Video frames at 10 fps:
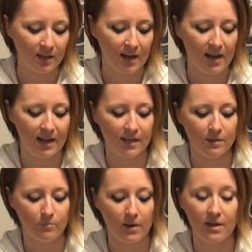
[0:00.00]

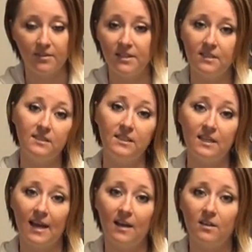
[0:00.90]
I bought these
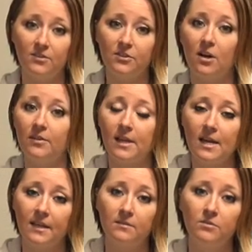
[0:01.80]
decals
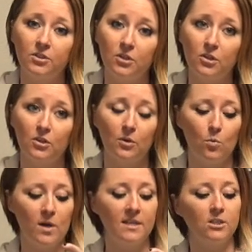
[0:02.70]
online. So they're
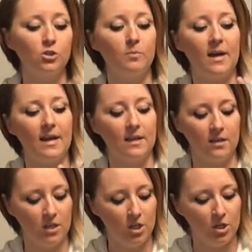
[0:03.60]
1 inch by
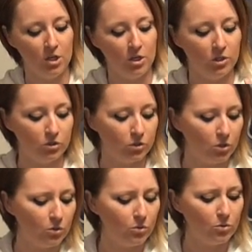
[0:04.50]

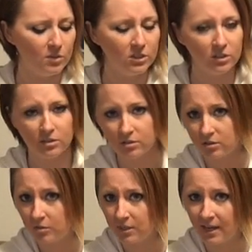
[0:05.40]
2 inches,
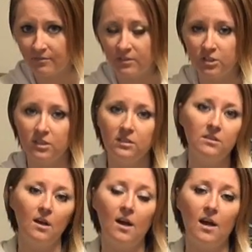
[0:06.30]
2.5
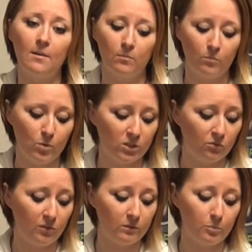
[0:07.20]
inches, which
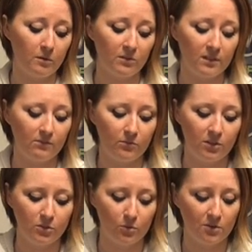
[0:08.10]
fit perfectly for
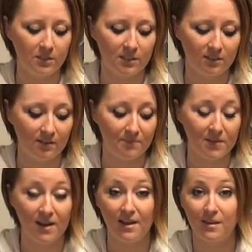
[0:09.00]
the doors, and
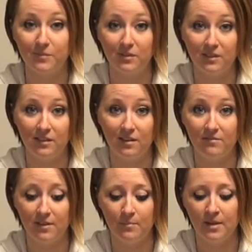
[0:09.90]
I absolutely
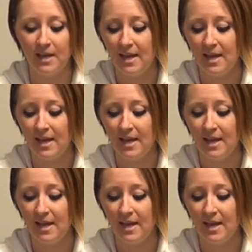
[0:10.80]
love them.